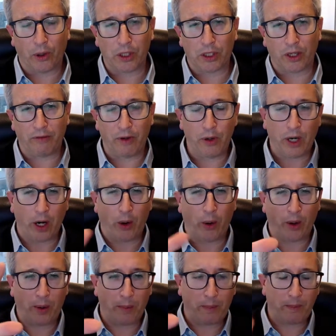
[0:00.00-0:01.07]
So if you go
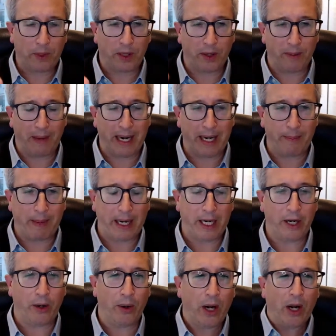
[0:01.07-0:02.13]
to the main menu
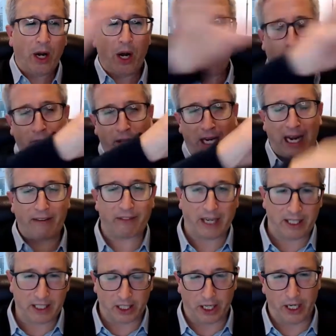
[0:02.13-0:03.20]
on the left-hand
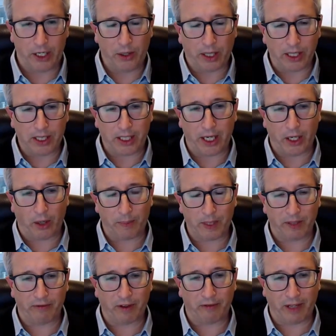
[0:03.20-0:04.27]
side, you can see an option
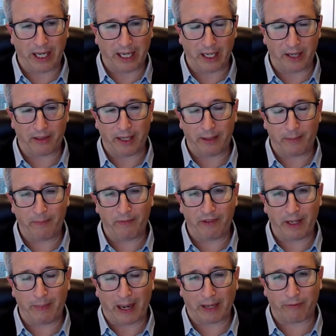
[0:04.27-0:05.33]
for filling in a
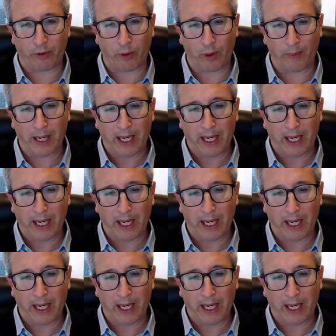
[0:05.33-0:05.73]
feedback form.